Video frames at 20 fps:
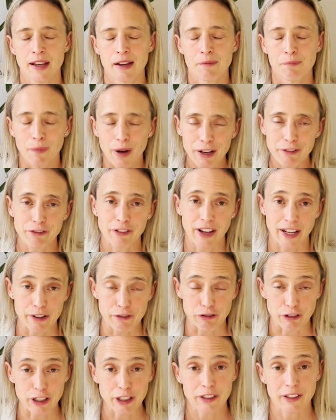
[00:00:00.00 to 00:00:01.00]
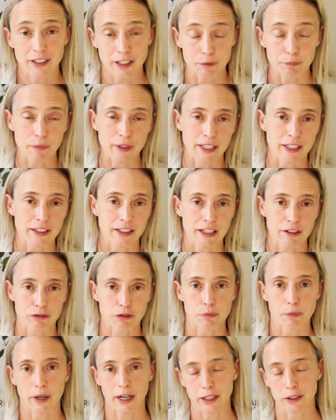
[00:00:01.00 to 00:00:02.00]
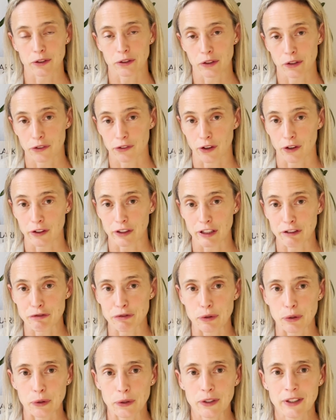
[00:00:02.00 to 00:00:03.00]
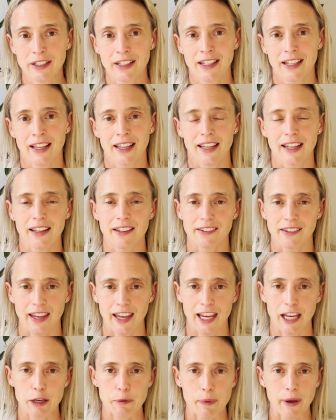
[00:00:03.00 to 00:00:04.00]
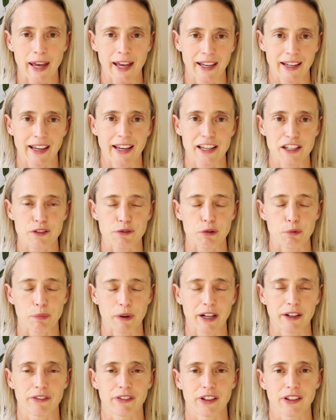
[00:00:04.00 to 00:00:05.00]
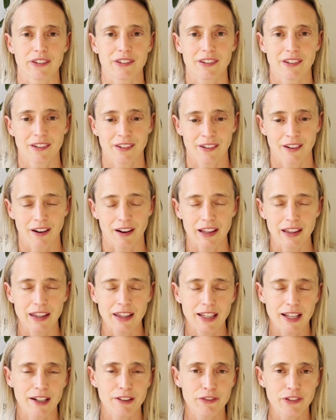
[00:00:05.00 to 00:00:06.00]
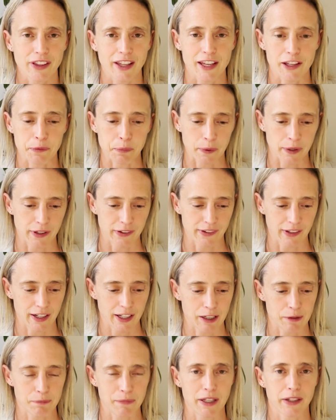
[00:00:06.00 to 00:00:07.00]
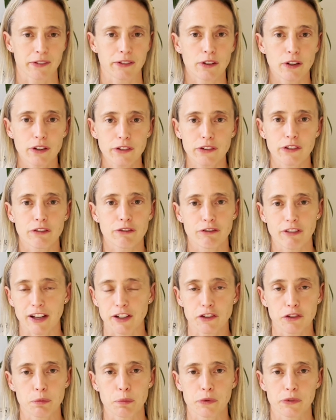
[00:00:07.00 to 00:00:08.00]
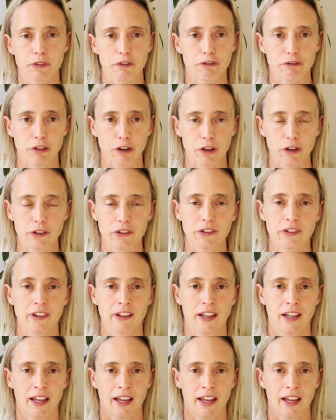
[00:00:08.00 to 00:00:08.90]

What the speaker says: My favourite, admittedly for Michael, who's only 4, is egg pancakes for breakfast. I love these because I can mix lots of vegetables and fruits